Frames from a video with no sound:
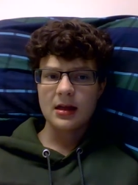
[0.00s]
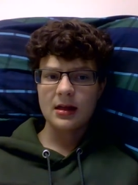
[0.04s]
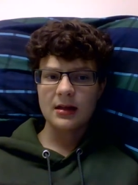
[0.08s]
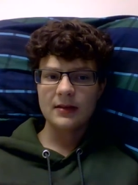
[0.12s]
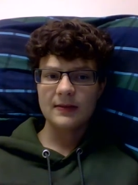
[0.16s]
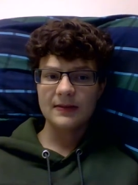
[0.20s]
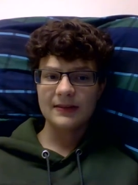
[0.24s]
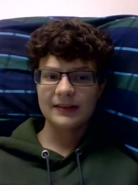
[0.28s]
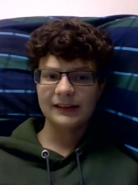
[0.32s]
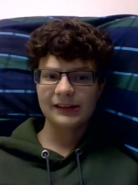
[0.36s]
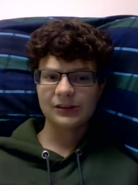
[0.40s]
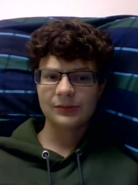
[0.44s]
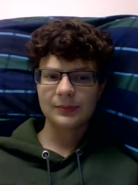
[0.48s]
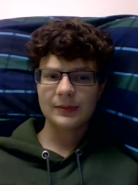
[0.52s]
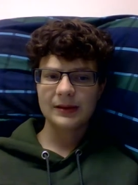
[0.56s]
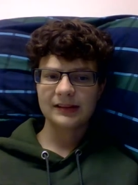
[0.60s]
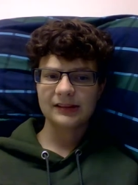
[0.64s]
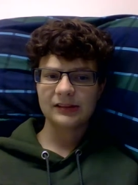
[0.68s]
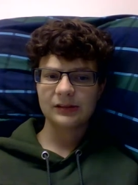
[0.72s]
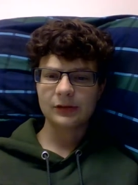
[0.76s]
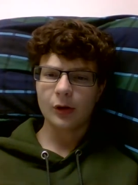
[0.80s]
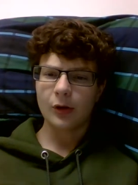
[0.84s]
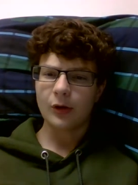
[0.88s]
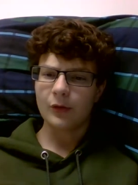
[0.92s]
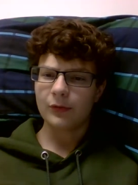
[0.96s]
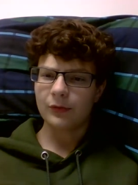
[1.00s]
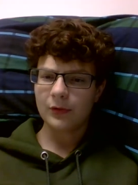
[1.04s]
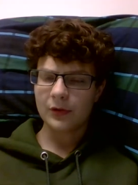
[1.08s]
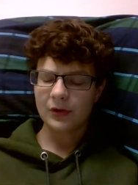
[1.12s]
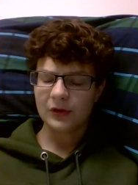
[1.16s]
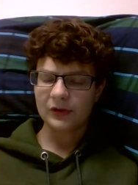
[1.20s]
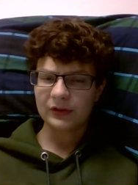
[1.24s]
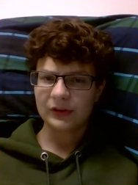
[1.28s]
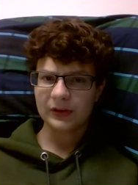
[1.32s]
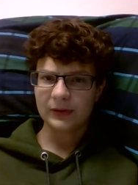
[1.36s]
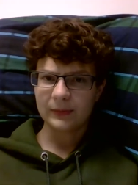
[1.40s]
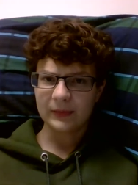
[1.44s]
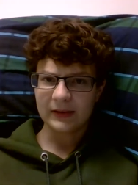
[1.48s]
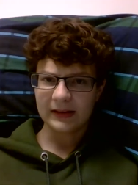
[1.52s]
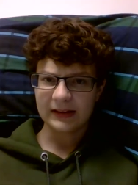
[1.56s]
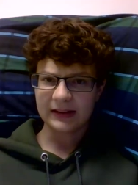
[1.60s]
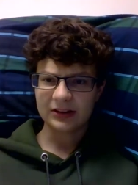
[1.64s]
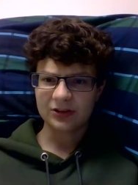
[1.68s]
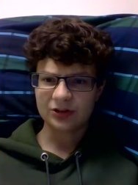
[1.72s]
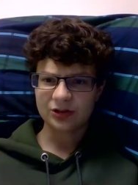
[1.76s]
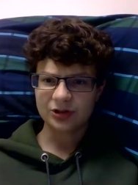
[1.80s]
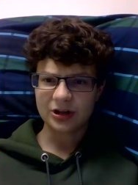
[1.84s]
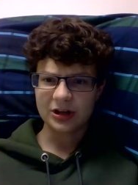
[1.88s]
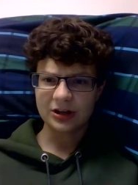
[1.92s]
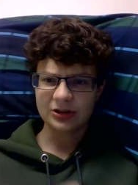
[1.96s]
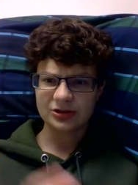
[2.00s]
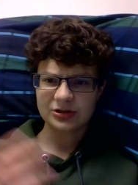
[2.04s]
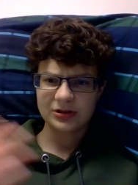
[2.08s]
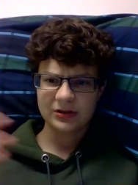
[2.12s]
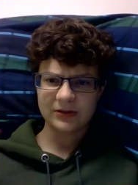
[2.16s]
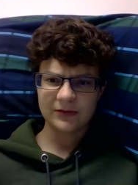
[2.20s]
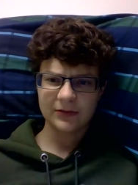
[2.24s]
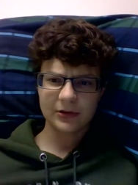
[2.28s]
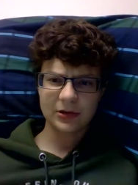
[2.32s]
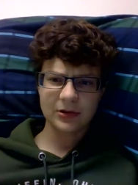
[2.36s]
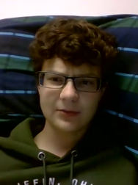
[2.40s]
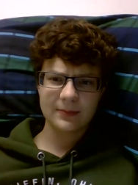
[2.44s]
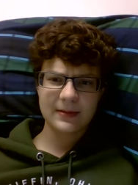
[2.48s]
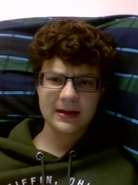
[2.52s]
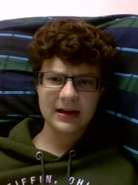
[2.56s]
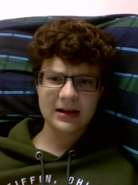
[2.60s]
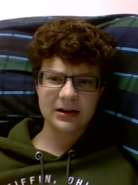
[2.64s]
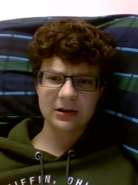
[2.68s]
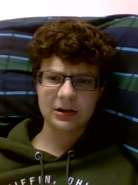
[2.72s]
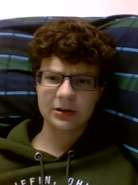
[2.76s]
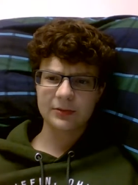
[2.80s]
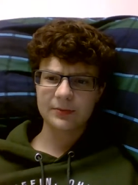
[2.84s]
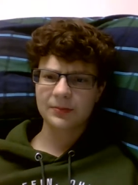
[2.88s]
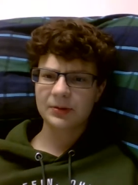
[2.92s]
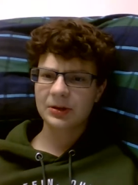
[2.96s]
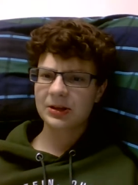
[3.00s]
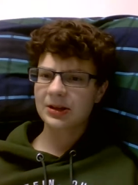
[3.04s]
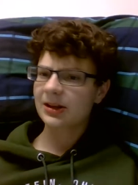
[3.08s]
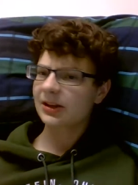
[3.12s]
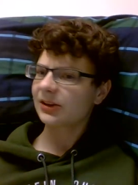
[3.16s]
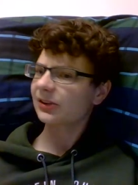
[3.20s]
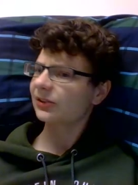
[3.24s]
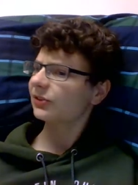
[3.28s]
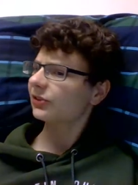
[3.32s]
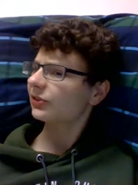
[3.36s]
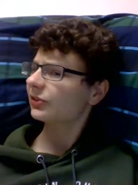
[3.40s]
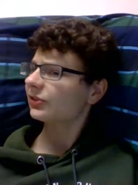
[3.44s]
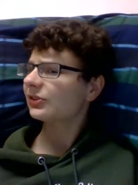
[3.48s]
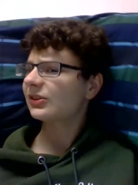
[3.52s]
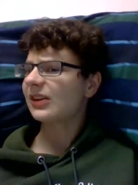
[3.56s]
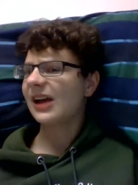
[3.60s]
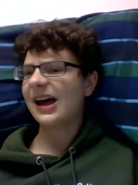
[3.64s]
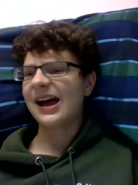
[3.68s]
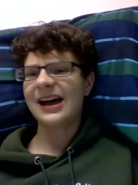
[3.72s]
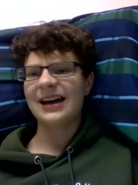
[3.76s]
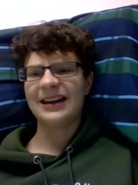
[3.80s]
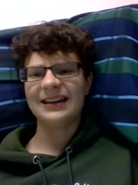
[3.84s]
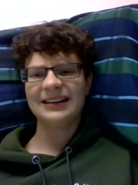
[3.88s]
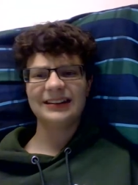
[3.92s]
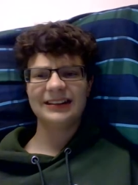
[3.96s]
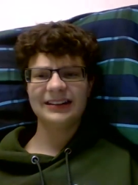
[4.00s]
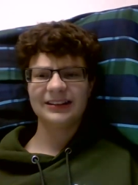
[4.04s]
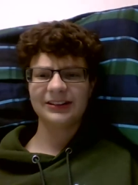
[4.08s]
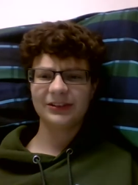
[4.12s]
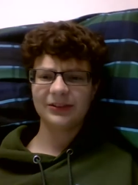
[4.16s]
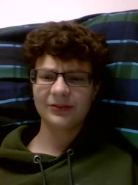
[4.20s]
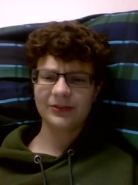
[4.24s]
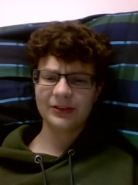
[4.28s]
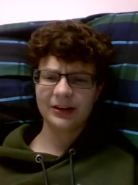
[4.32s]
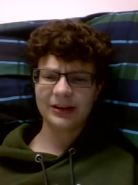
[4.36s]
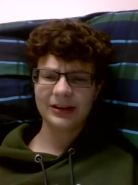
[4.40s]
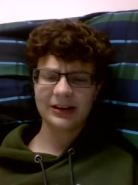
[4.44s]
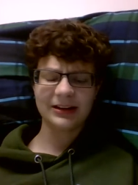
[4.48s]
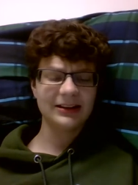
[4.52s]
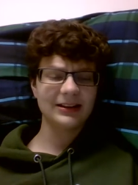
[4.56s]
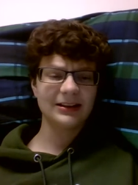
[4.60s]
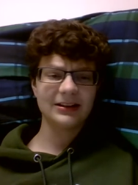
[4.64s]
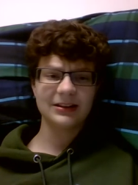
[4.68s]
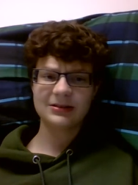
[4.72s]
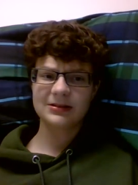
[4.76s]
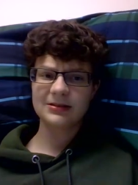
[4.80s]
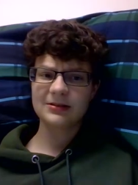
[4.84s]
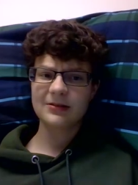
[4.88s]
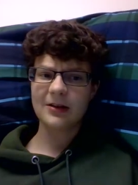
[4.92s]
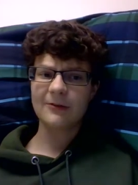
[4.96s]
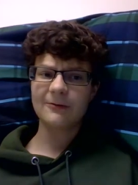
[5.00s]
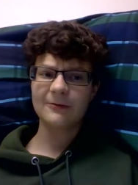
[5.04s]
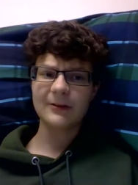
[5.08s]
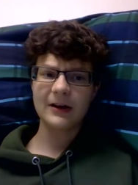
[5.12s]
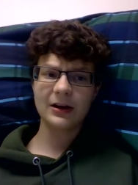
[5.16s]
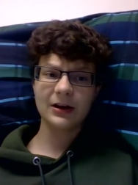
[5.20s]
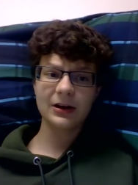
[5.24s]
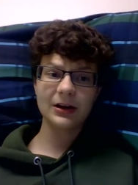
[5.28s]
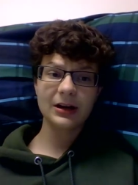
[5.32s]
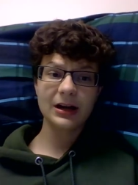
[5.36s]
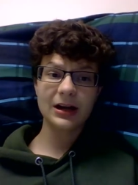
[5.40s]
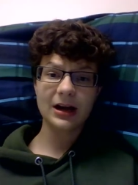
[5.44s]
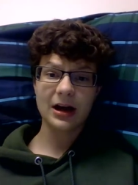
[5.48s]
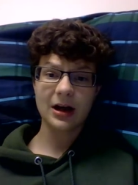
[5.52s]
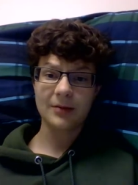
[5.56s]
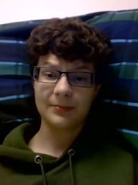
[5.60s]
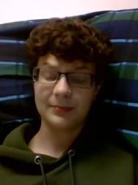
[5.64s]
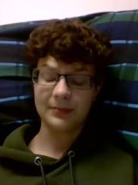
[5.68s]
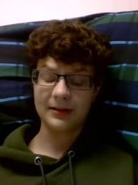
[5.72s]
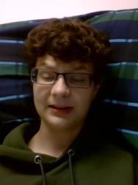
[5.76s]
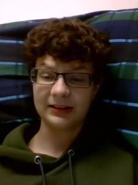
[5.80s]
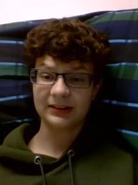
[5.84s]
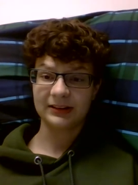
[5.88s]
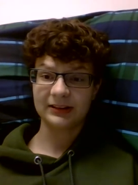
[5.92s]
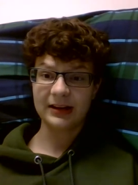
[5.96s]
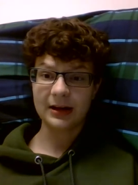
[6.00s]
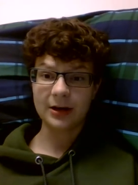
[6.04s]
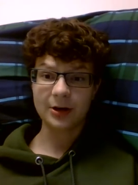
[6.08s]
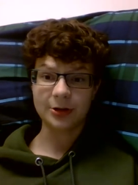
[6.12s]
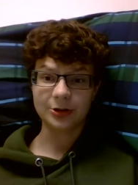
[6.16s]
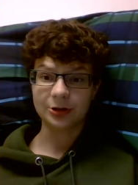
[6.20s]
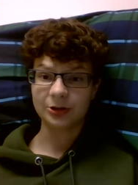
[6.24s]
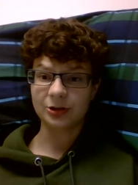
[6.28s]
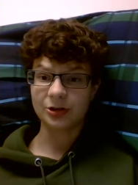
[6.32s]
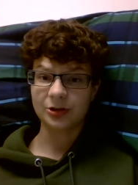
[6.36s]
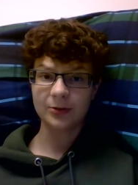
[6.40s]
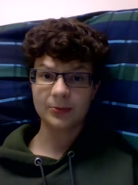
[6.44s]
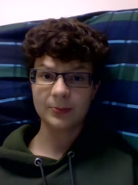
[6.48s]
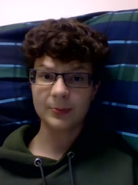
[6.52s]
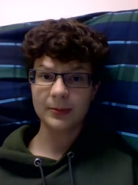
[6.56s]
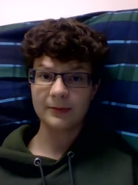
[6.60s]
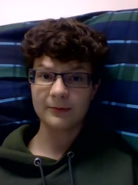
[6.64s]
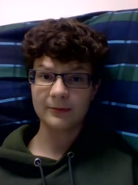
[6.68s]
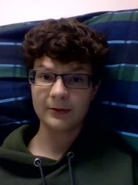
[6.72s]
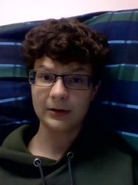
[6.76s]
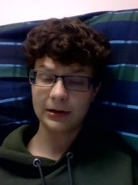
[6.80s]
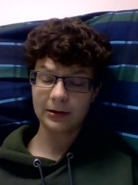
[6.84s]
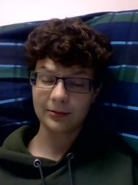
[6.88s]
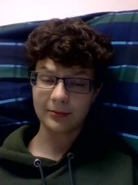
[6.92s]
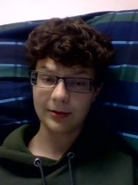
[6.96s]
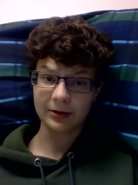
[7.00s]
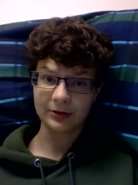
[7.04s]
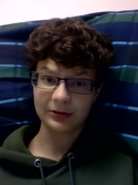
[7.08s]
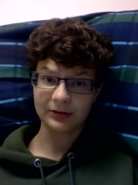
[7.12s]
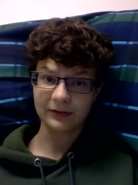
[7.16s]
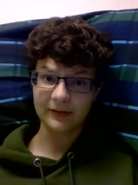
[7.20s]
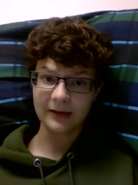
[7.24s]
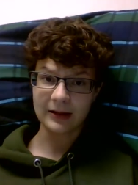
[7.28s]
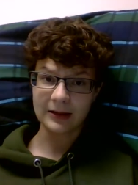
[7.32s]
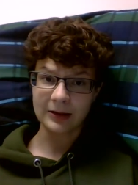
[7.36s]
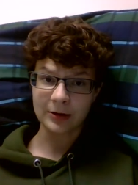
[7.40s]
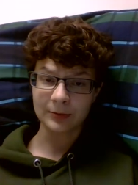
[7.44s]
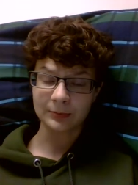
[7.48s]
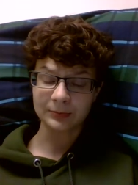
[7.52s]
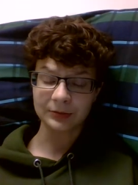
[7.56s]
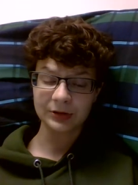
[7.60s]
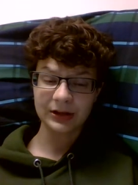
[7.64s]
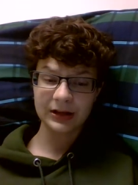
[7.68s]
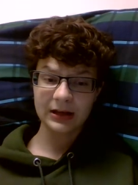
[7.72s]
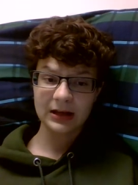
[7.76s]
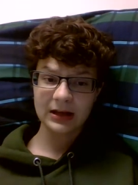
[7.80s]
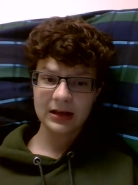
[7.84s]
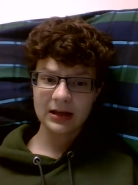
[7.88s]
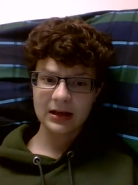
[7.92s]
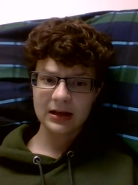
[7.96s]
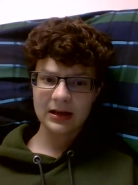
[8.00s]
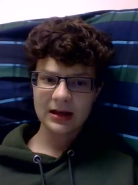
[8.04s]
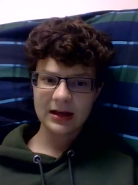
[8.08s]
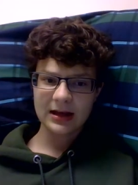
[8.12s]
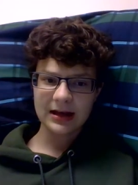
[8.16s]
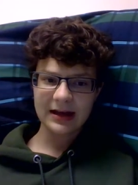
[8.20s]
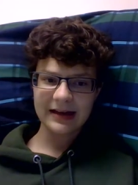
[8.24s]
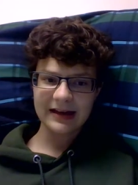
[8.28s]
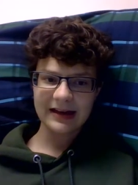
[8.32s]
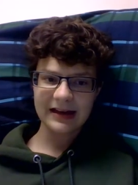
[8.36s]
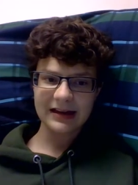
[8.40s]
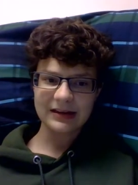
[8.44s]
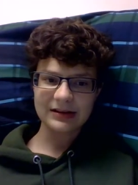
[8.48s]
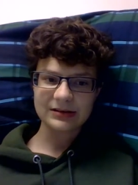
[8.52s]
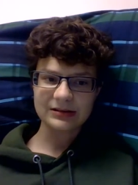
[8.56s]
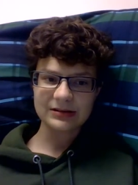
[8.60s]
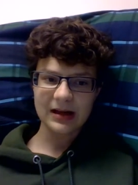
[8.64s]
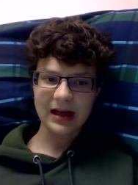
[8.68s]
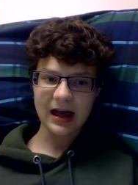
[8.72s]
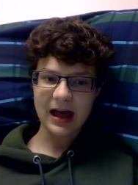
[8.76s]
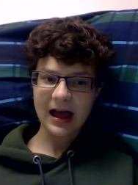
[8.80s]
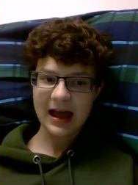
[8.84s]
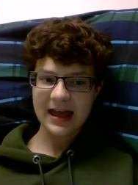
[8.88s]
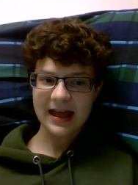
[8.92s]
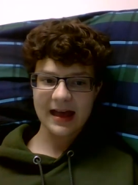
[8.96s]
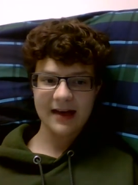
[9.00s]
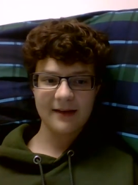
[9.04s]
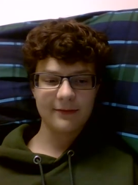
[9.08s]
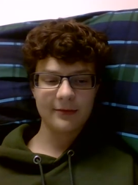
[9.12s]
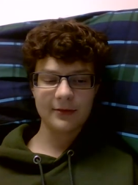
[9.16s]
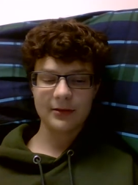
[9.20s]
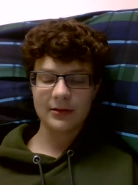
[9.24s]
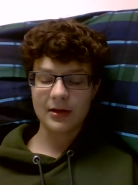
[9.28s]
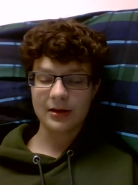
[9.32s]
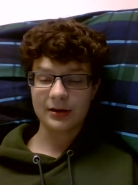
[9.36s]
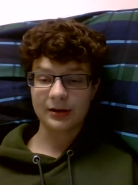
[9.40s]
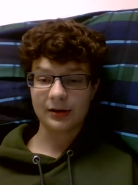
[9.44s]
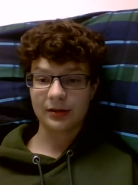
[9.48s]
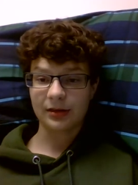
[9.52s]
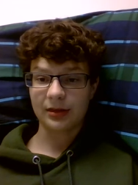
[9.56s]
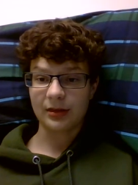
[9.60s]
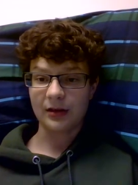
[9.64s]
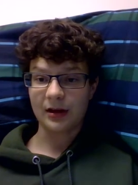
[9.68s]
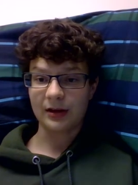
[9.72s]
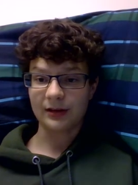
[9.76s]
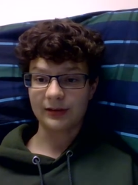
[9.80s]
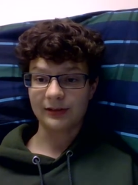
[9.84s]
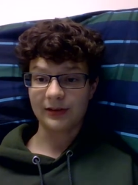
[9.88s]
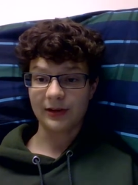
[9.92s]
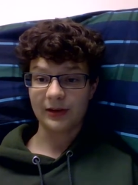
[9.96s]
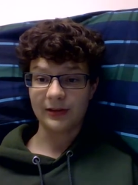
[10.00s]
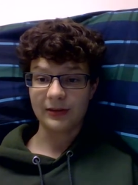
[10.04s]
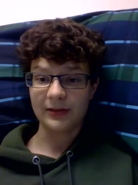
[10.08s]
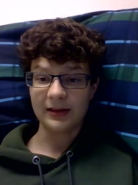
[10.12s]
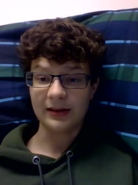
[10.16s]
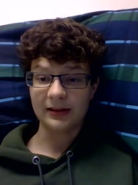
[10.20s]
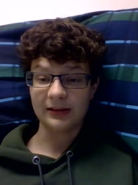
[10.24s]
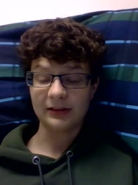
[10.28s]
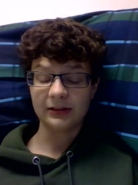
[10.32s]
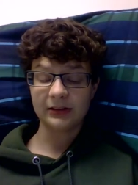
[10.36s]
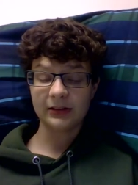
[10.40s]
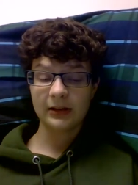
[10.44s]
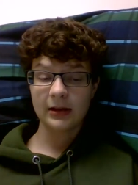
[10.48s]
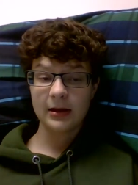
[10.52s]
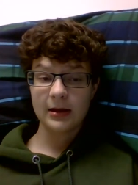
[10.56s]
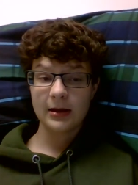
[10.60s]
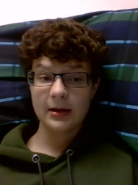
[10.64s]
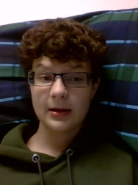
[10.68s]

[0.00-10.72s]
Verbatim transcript: And this makes it overall seem like it's changing for the better because Heidi is a very a very complex character. She's been very well developed. And I have a lot of thoughts on this.